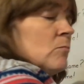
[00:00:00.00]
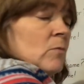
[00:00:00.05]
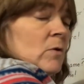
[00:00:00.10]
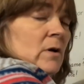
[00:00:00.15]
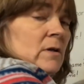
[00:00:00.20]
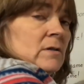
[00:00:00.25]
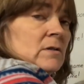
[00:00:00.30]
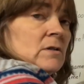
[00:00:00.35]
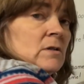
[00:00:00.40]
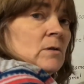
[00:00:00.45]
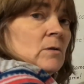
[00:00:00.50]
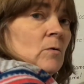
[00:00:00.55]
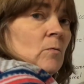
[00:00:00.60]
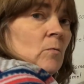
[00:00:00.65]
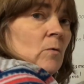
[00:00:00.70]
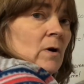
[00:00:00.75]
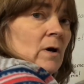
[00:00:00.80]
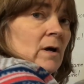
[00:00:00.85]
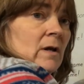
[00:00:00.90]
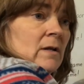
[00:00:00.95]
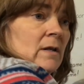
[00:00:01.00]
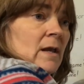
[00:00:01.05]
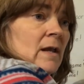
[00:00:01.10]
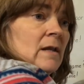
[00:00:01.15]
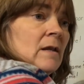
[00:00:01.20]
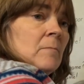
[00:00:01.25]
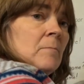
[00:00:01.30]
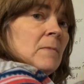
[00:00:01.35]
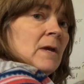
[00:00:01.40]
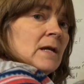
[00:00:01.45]
1 to the 1,
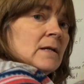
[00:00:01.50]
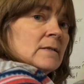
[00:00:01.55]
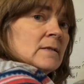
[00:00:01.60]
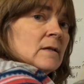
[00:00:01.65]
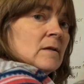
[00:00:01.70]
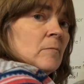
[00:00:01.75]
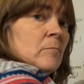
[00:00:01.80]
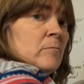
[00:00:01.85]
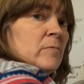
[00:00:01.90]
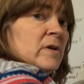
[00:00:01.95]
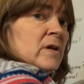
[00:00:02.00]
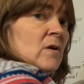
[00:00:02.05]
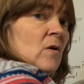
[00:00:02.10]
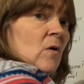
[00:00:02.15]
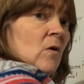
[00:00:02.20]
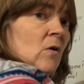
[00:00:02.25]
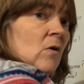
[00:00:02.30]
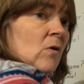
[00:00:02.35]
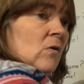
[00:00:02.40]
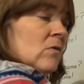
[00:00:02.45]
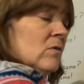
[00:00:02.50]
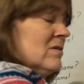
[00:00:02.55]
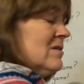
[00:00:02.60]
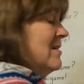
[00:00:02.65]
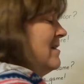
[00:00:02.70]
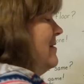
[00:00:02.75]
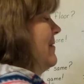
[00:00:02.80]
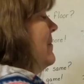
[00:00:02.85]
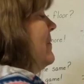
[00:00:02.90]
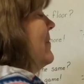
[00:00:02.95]
and it makes it a big old